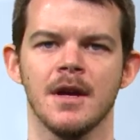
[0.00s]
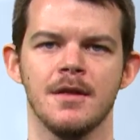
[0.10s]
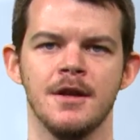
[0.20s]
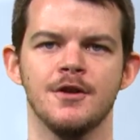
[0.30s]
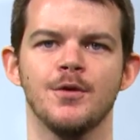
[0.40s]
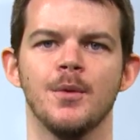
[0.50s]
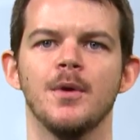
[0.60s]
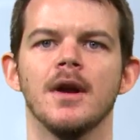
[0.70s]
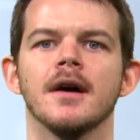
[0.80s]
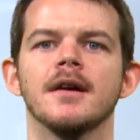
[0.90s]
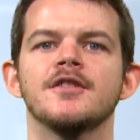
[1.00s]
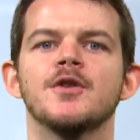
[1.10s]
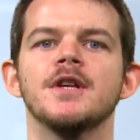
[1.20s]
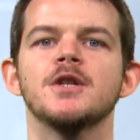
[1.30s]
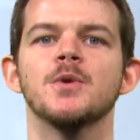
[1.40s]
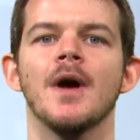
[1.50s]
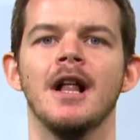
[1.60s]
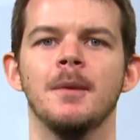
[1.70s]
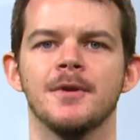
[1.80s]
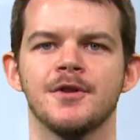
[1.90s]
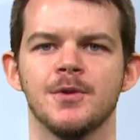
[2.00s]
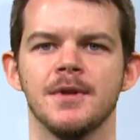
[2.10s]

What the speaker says: This formula is going to help us to